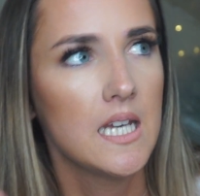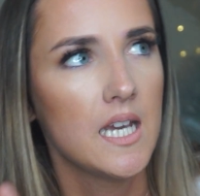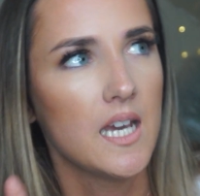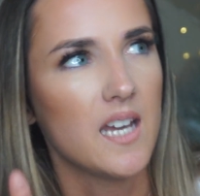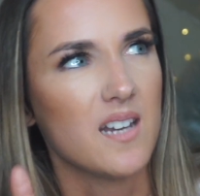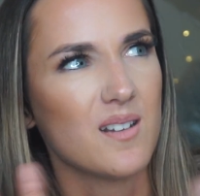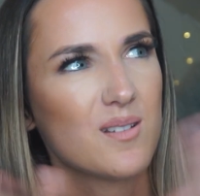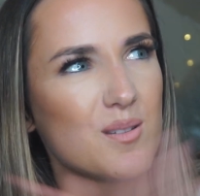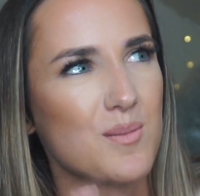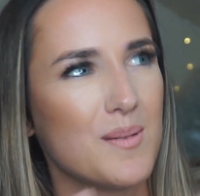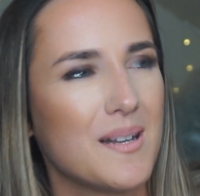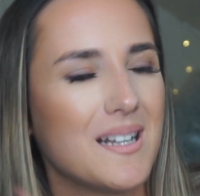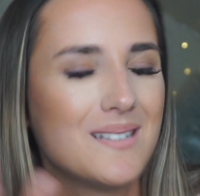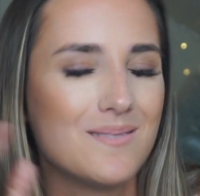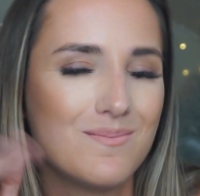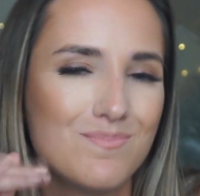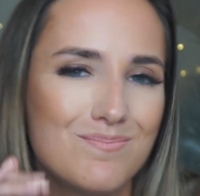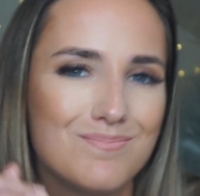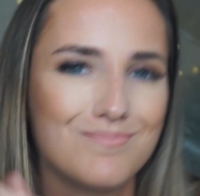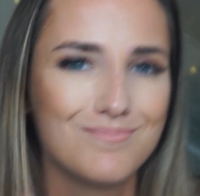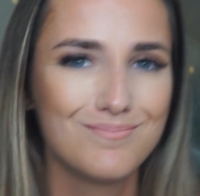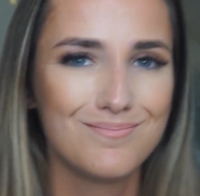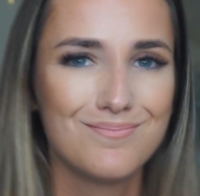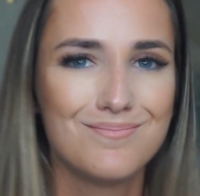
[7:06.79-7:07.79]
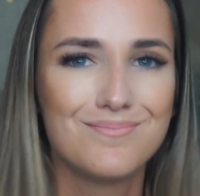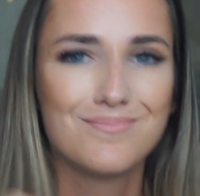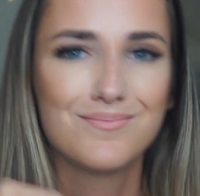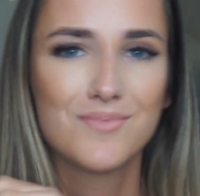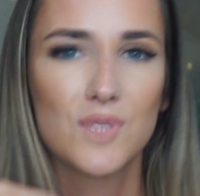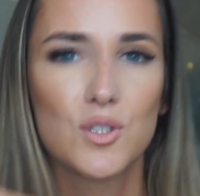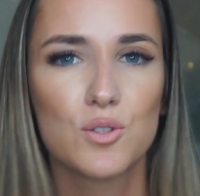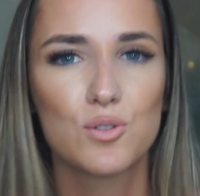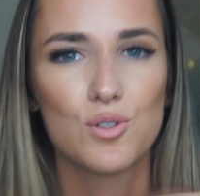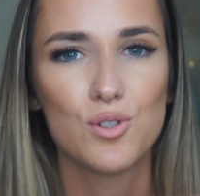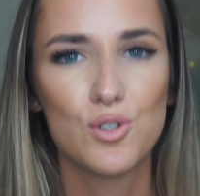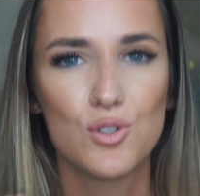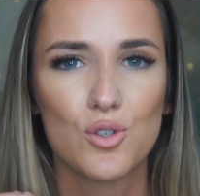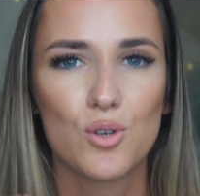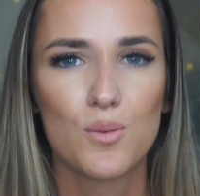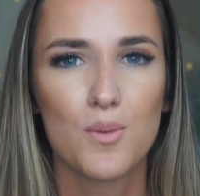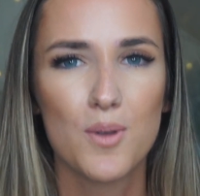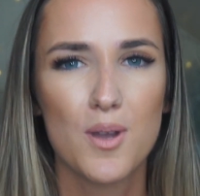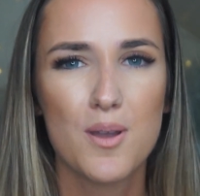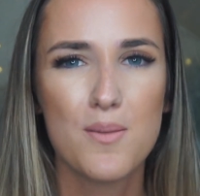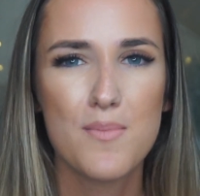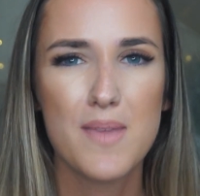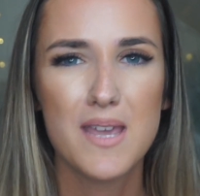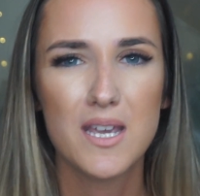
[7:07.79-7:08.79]
And I was a bit like, not too sure
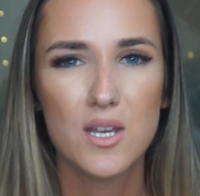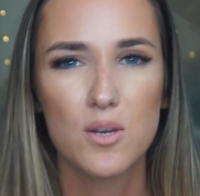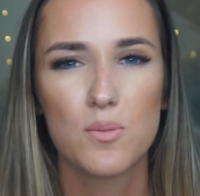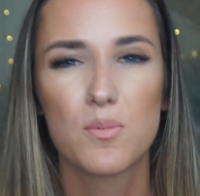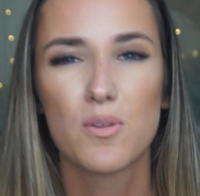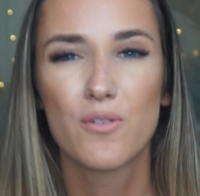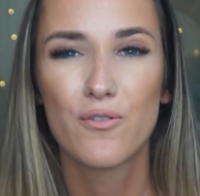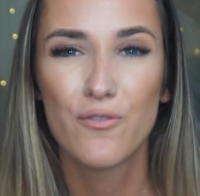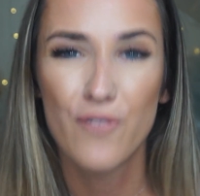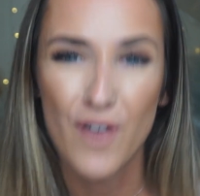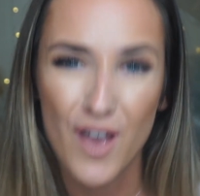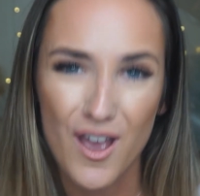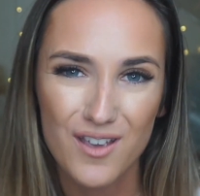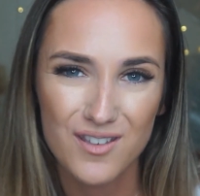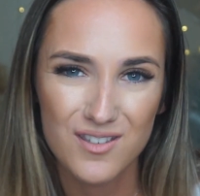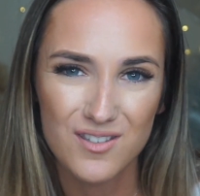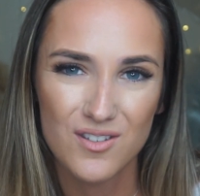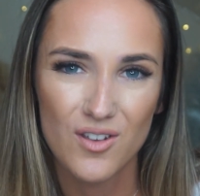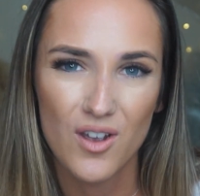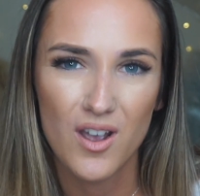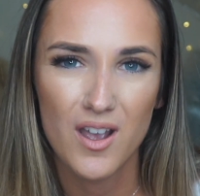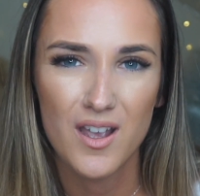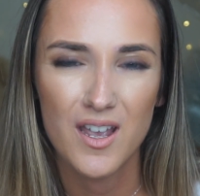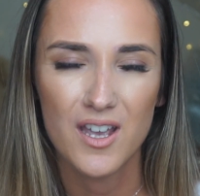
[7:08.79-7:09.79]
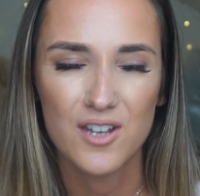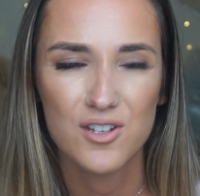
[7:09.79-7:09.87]
about my makeup the first night.